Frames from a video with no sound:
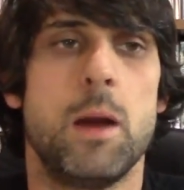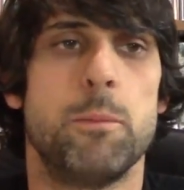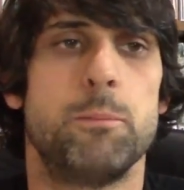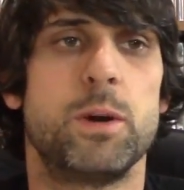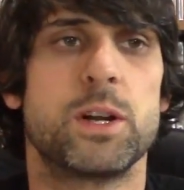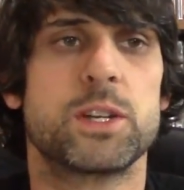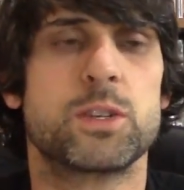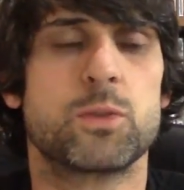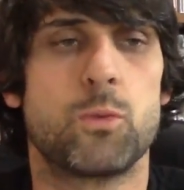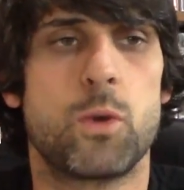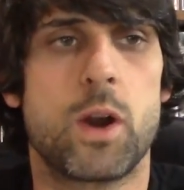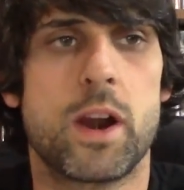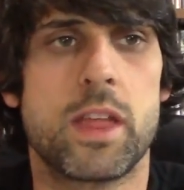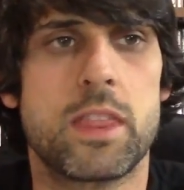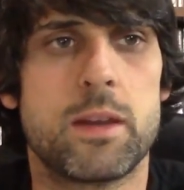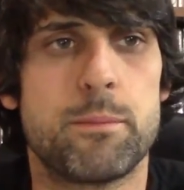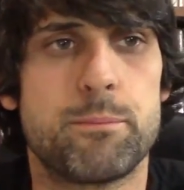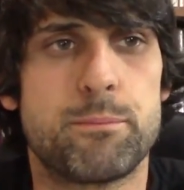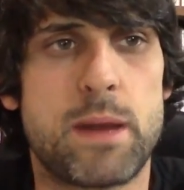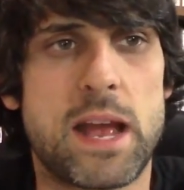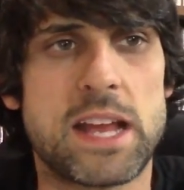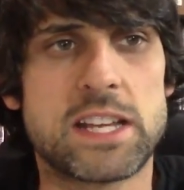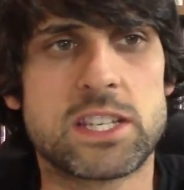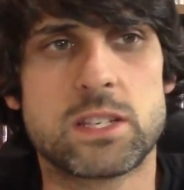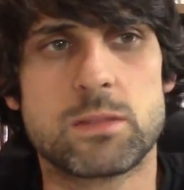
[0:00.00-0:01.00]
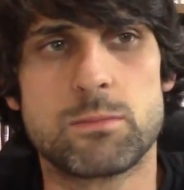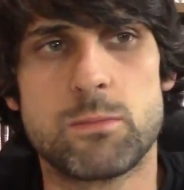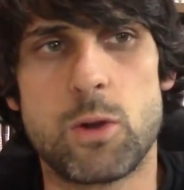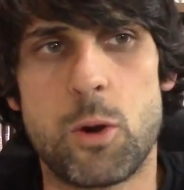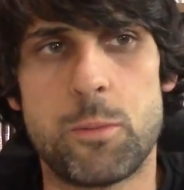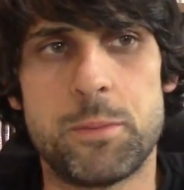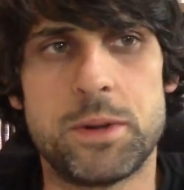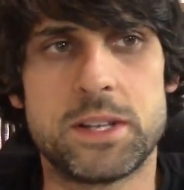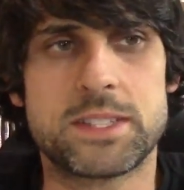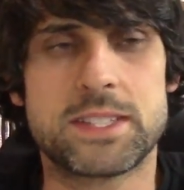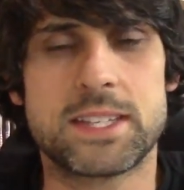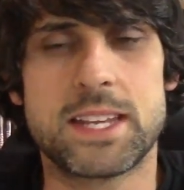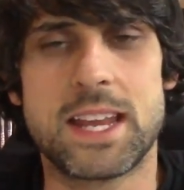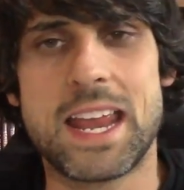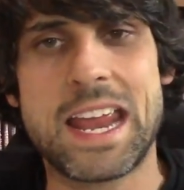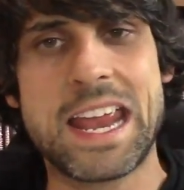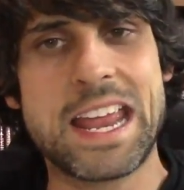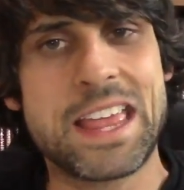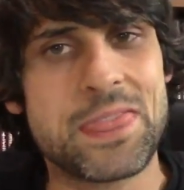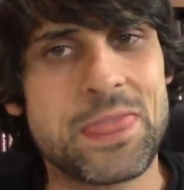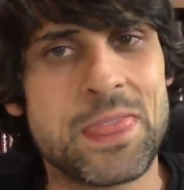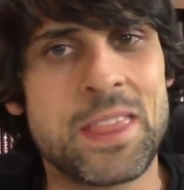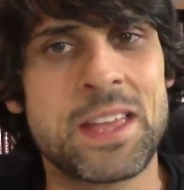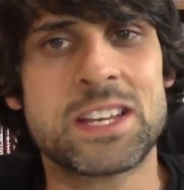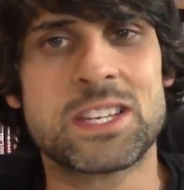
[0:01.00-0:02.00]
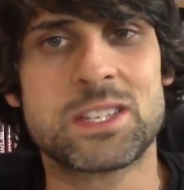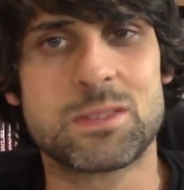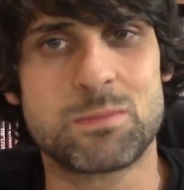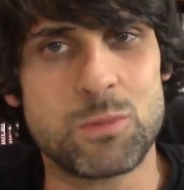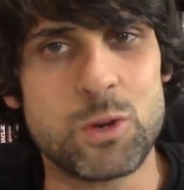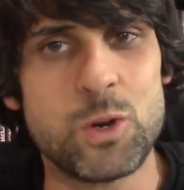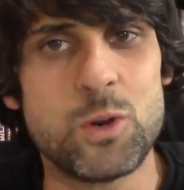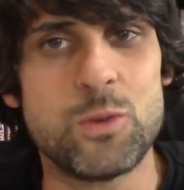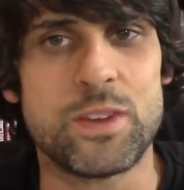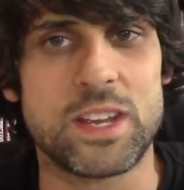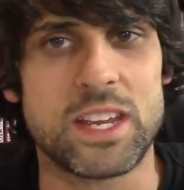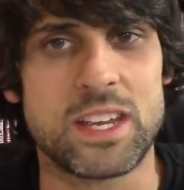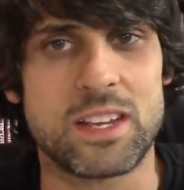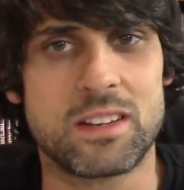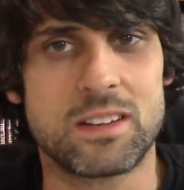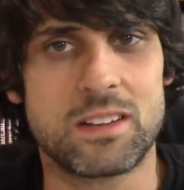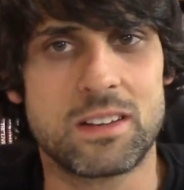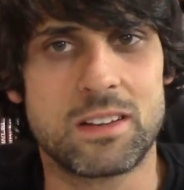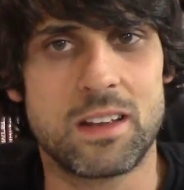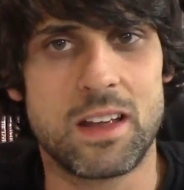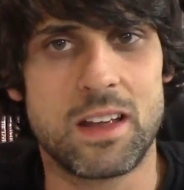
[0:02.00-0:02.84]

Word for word: But one of the best moments in this movie